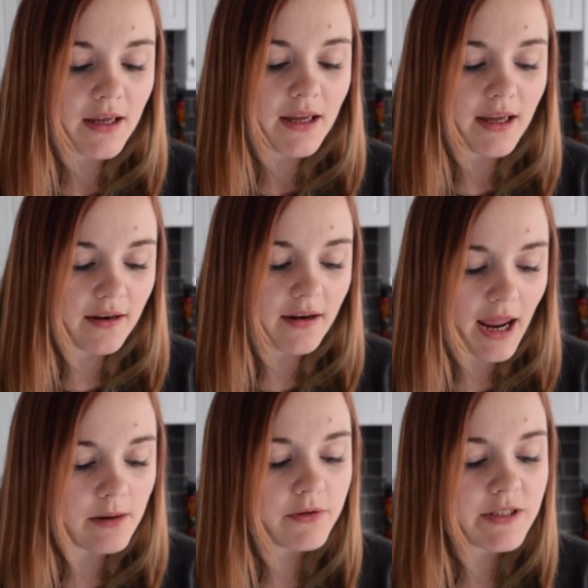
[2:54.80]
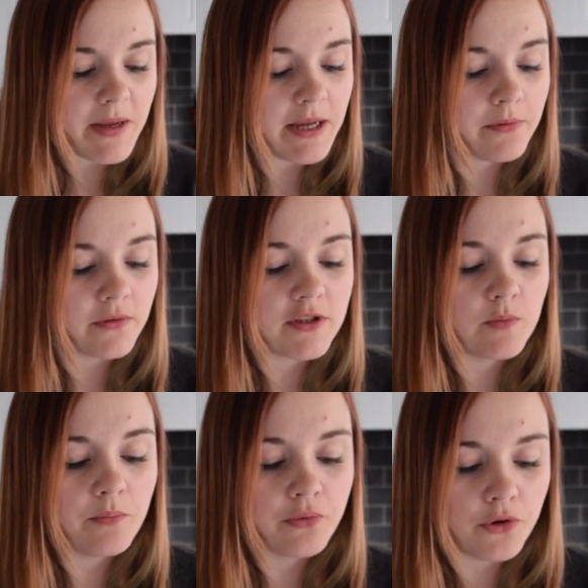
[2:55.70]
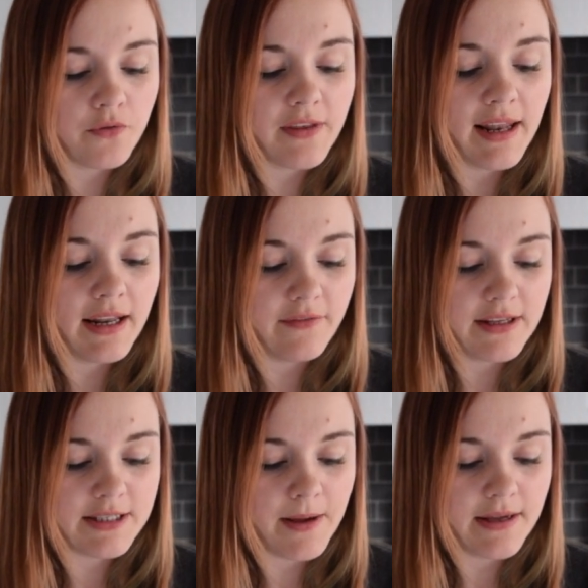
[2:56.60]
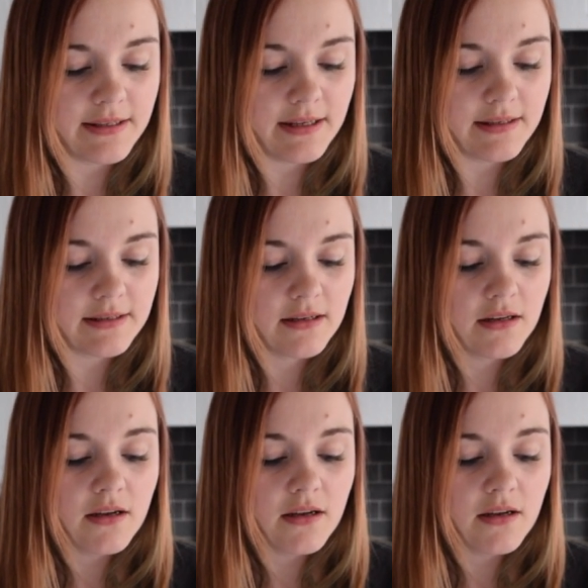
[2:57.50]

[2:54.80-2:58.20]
It enables people to improve their living spaces,